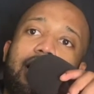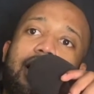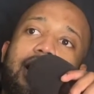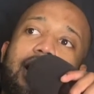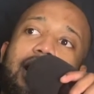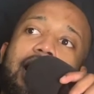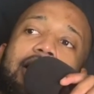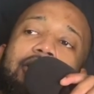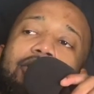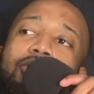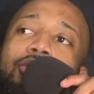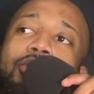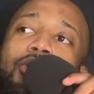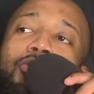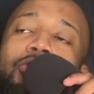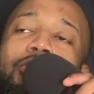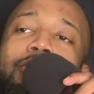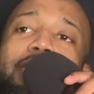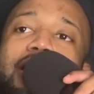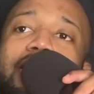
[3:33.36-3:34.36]
I don't
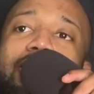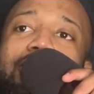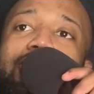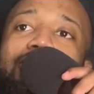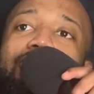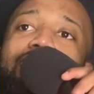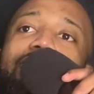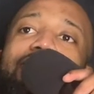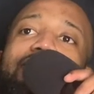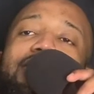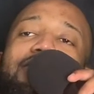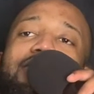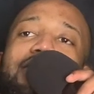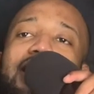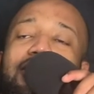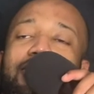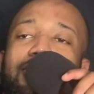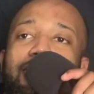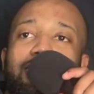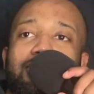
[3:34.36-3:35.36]
know about you if you've
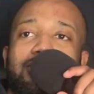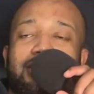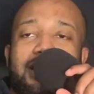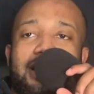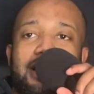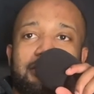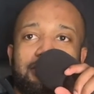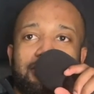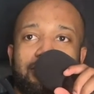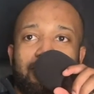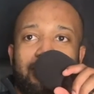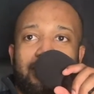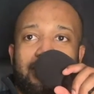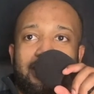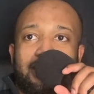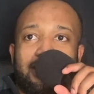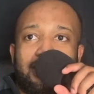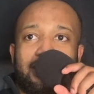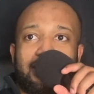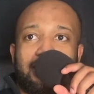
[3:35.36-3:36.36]
had those times
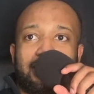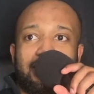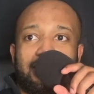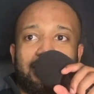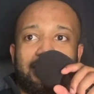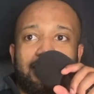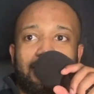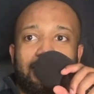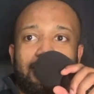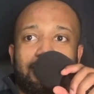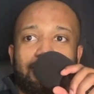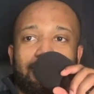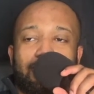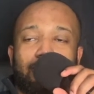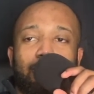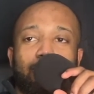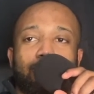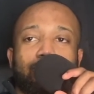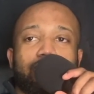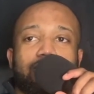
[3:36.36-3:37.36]
where
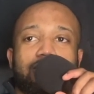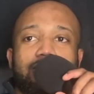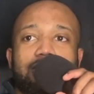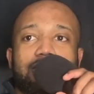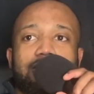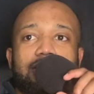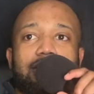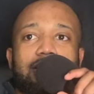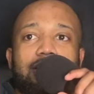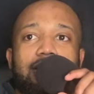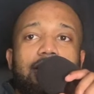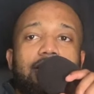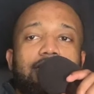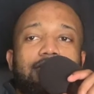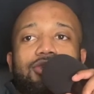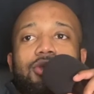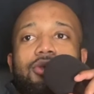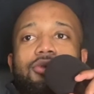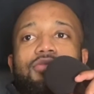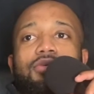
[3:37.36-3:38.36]
you're just,
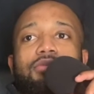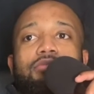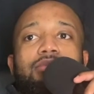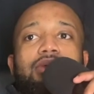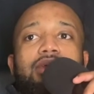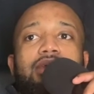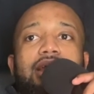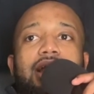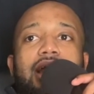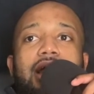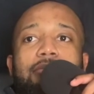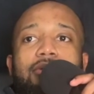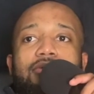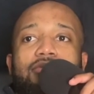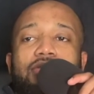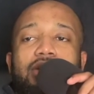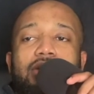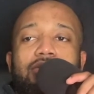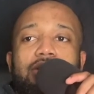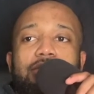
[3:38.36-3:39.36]
so for me, I'm a
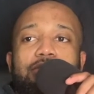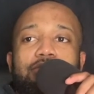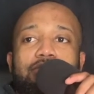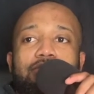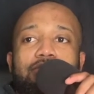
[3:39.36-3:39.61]
very